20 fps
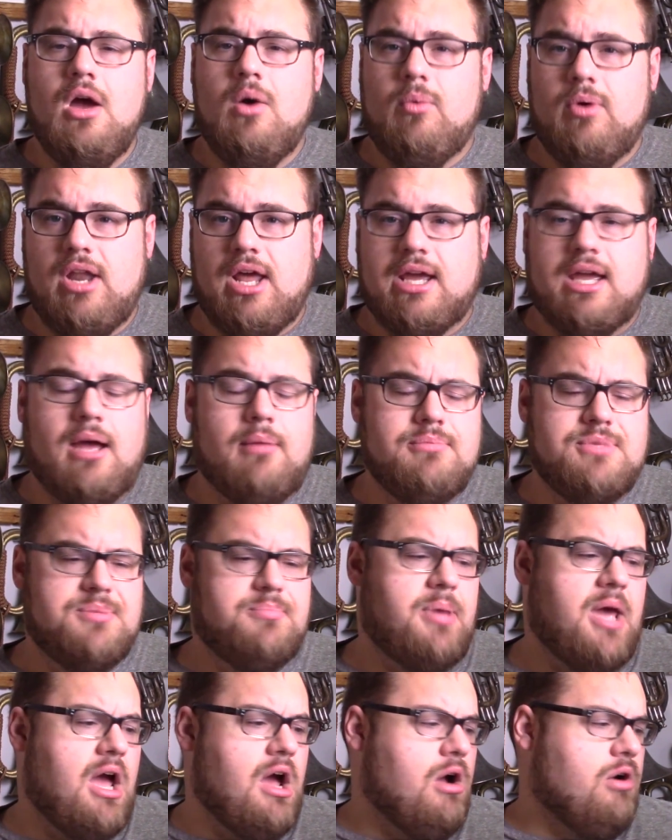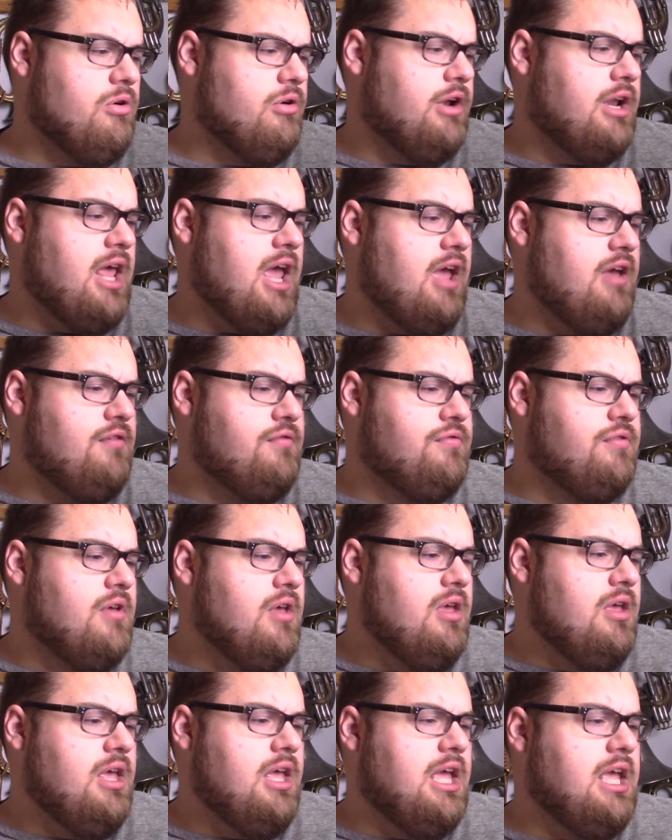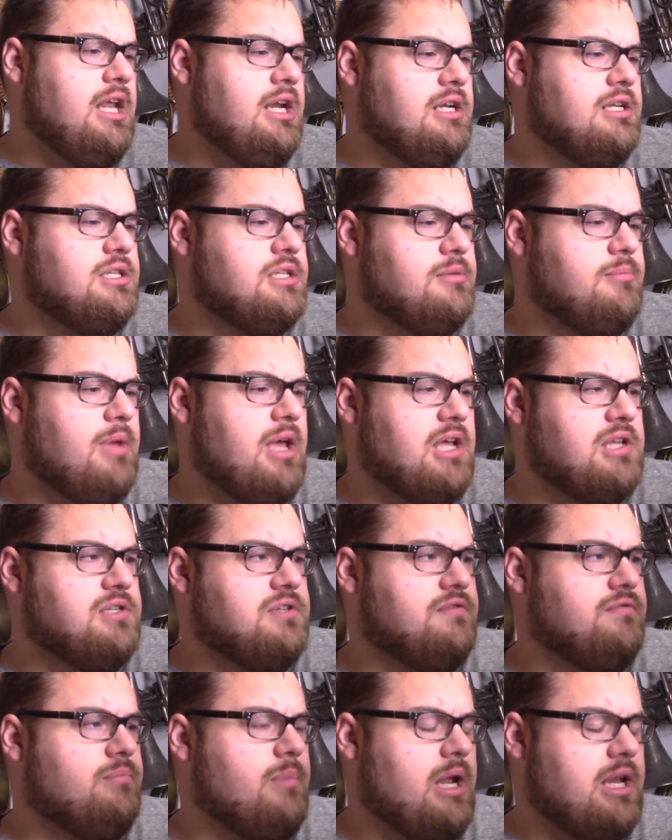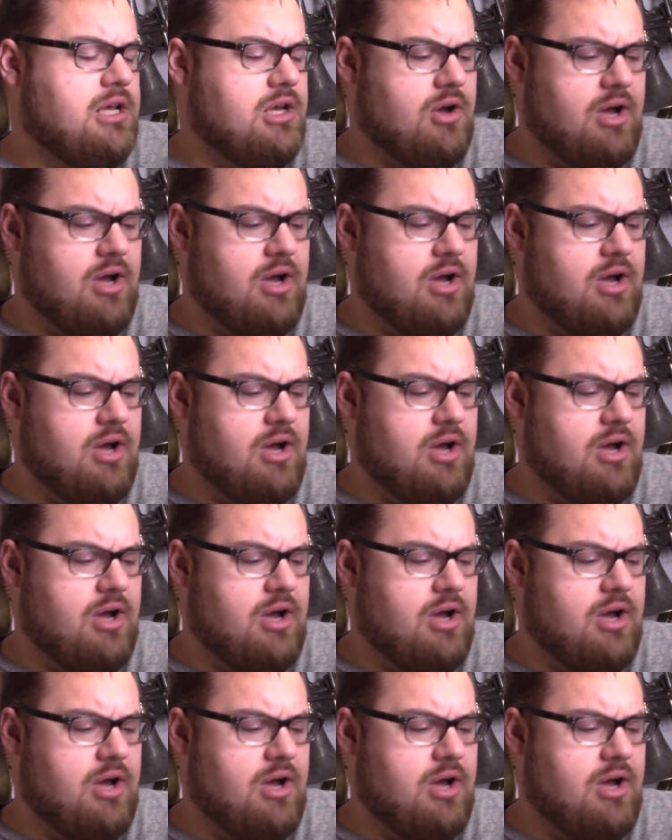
When I come to power and have endless amounts of money,